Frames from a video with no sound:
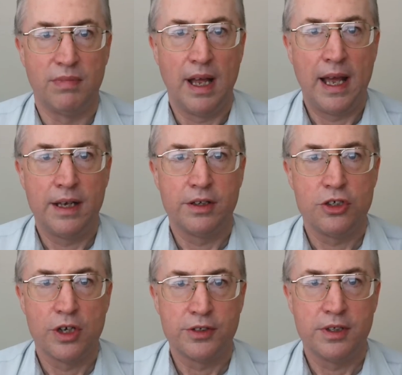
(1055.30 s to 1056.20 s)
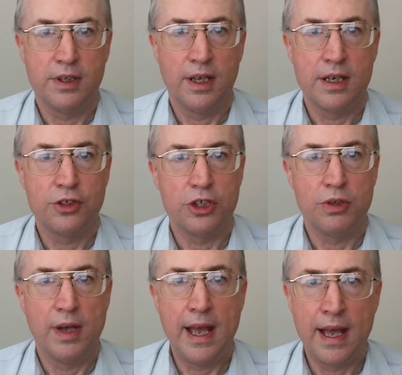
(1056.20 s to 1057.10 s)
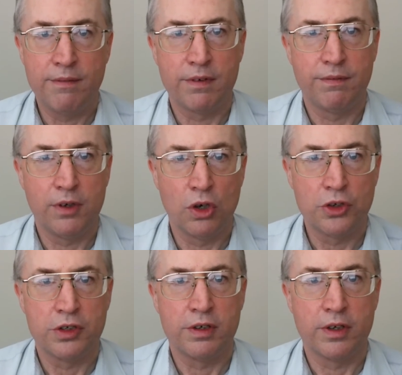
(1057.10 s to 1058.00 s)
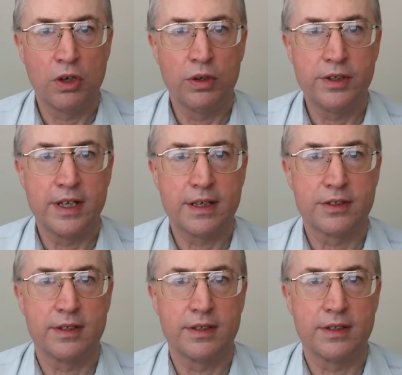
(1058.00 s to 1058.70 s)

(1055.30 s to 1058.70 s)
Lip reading: And just in case you have forgotten the context,